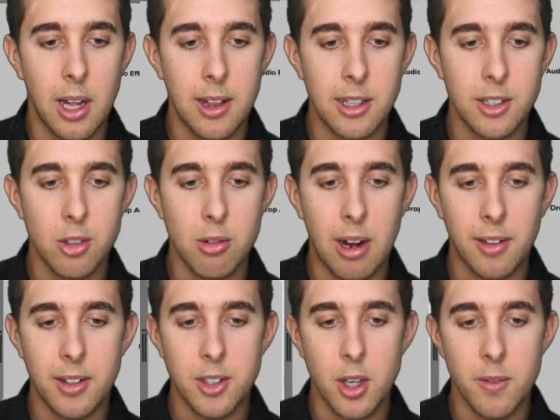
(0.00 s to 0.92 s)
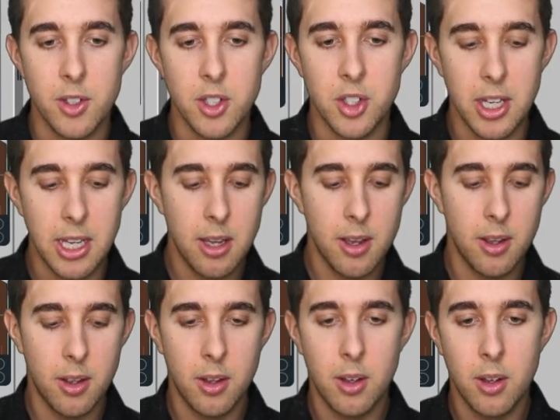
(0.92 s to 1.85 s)
And let's drag this over to D.
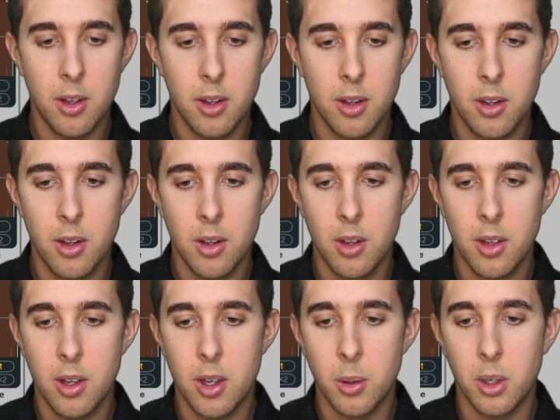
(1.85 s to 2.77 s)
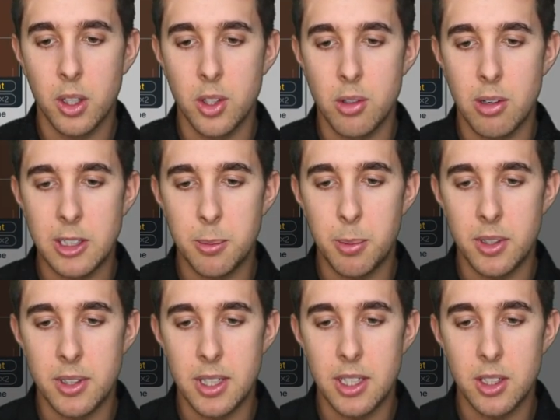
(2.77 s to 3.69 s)
Can
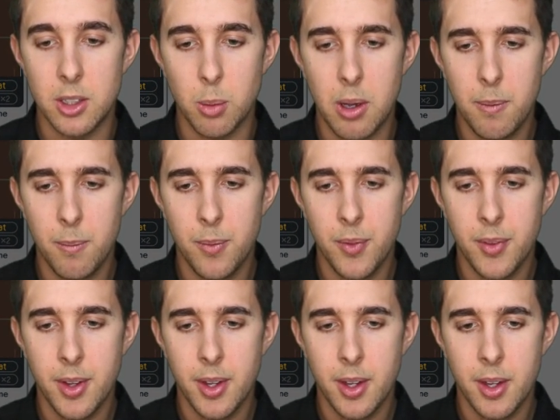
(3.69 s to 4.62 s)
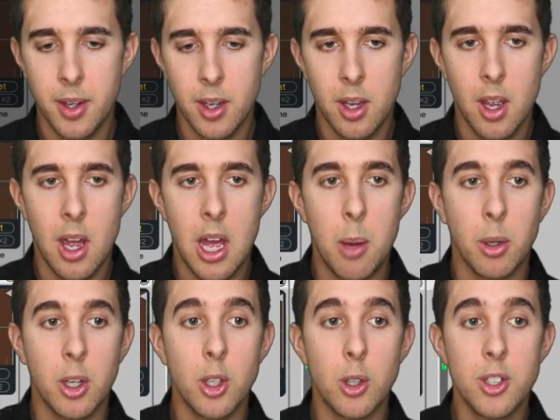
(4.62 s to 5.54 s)
transpose this as well. We
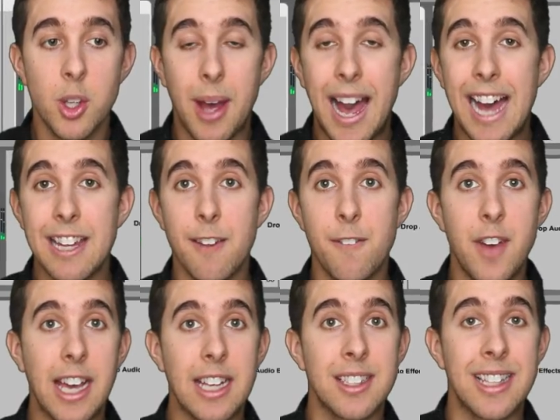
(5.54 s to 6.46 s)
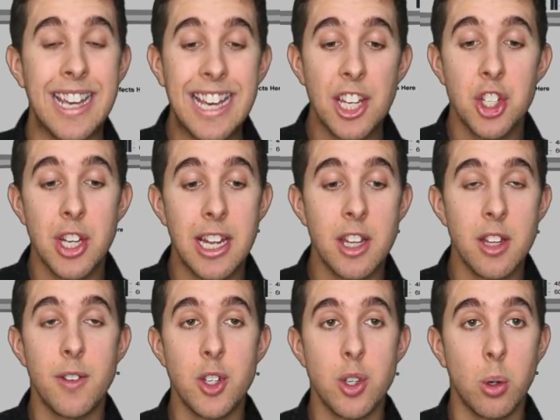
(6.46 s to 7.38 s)
can also add effects to each
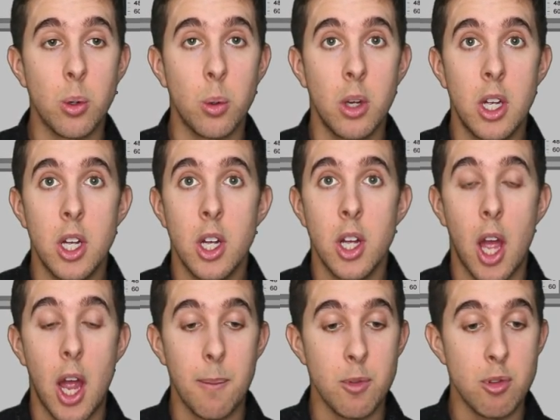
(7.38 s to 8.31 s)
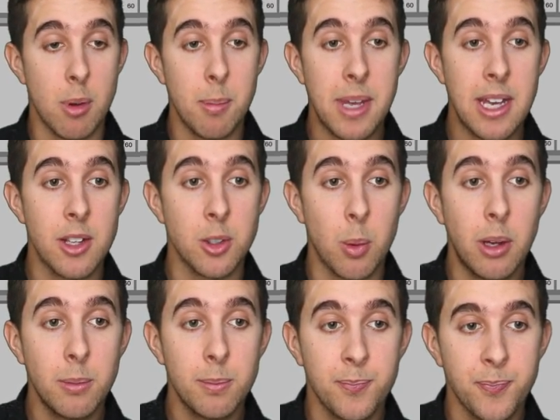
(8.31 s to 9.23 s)
individual um, drum hit as
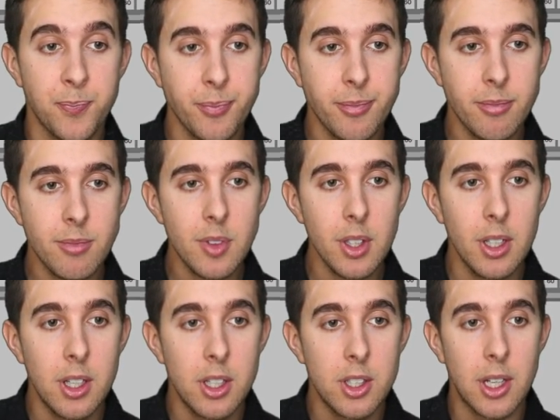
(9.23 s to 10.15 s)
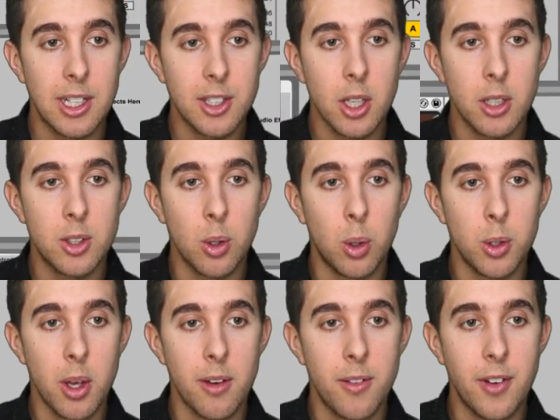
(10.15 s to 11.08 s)
well. So let's go to
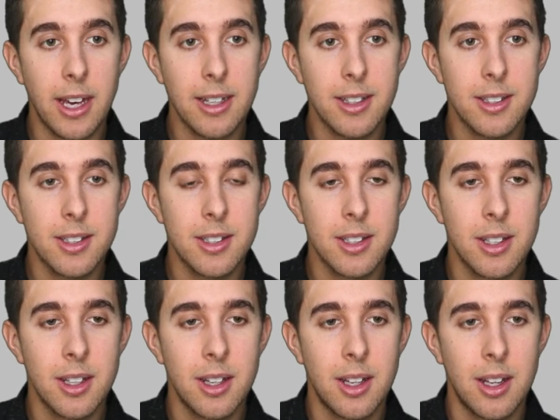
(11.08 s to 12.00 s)
audio effects.